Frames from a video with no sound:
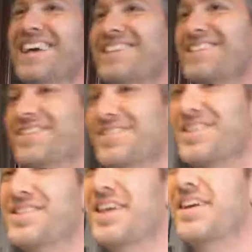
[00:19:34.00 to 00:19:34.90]
And so it's
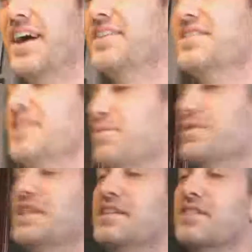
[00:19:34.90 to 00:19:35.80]
just like, I didn't
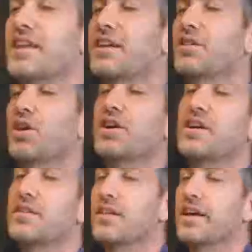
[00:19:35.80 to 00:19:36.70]
even need to like
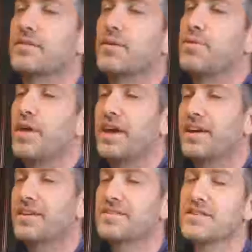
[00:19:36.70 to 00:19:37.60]
look at the
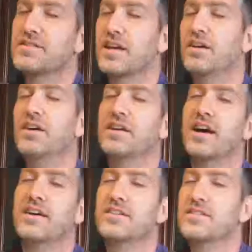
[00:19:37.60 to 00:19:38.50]
thing. It's just like, oh
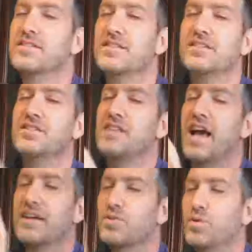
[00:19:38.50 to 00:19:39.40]
yeah, you just
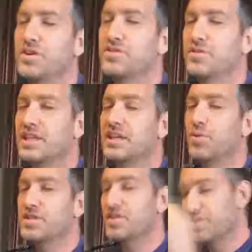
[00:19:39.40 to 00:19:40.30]
ask 1 or 2 key
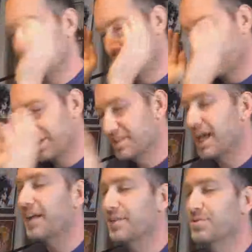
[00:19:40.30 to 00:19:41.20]
questions and you know
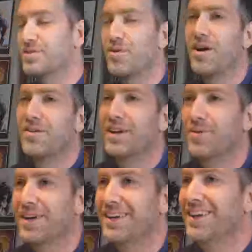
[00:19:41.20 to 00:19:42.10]
exactly what's wrong right
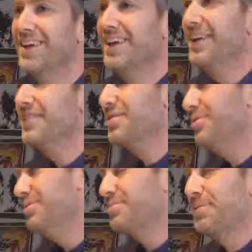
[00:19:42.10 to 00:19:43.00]
away. Right. And
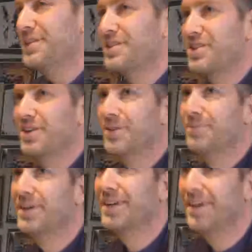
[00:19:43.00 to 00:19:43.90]
so it was pretty chill.
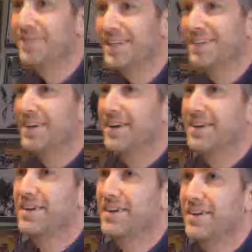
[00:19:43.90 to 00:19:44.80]
But I mean,
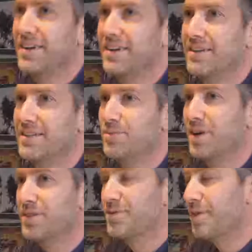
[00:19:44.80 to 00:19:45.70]
I didn't
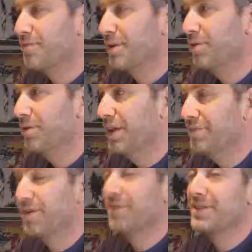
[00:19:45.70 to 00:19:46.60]
want to do that for my whole
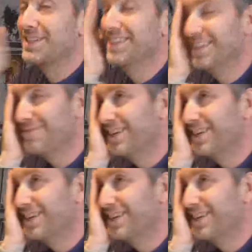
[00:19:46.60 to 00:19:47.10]
life, obviously.